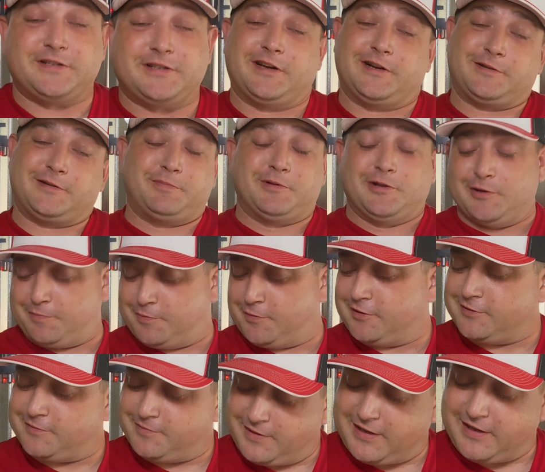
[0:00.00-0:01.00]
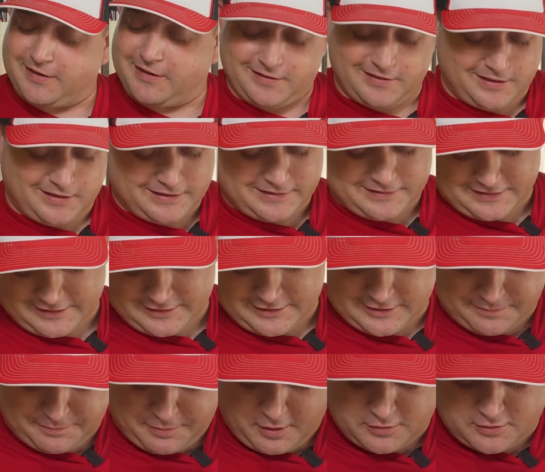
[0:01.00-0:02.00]
There's bloopers, man. Like I said,
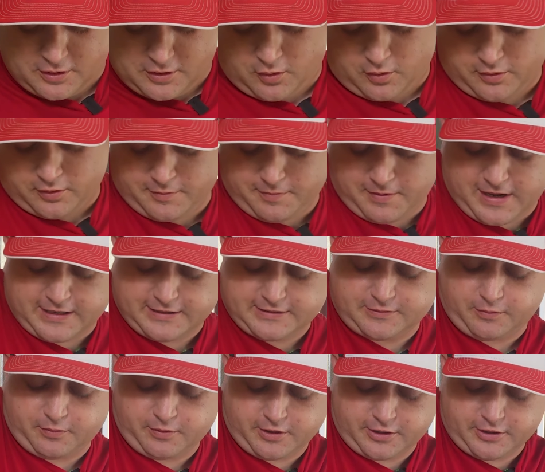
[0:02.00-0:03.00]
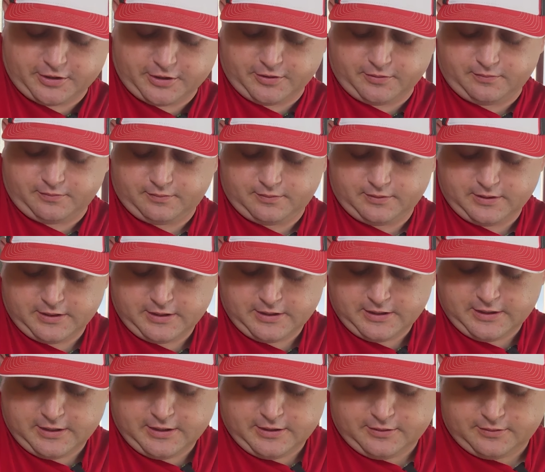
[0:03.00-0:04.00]
just poked a hole in the bag. So we're gonna
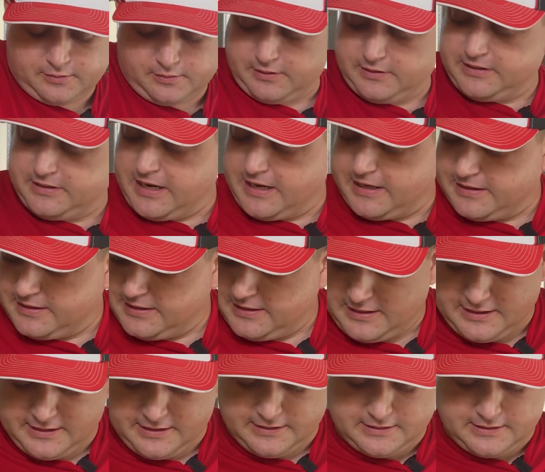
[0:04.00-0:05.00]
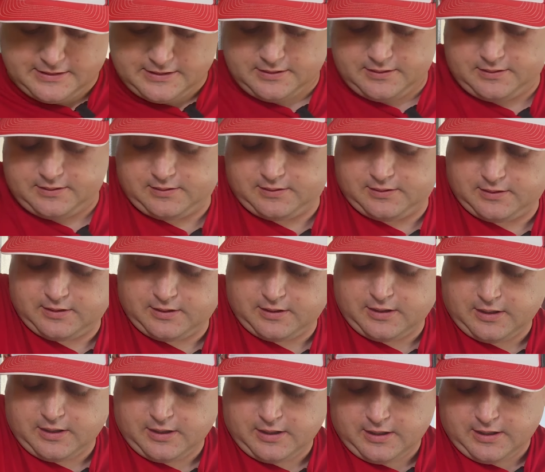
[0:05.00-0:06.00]
take these,
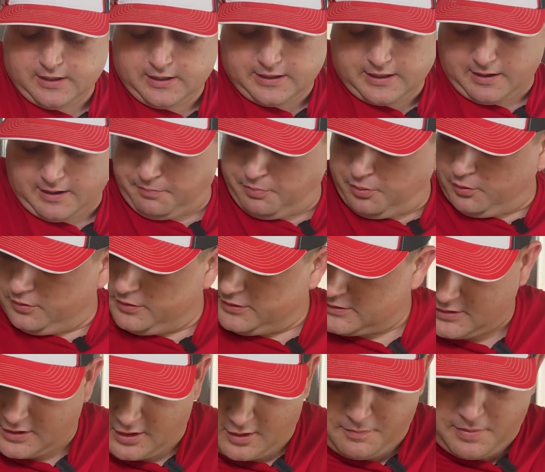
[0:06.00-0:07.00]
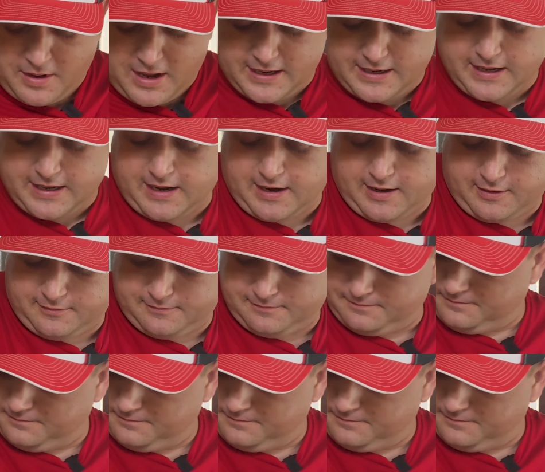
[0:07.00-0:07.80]
kind of pull this all back out.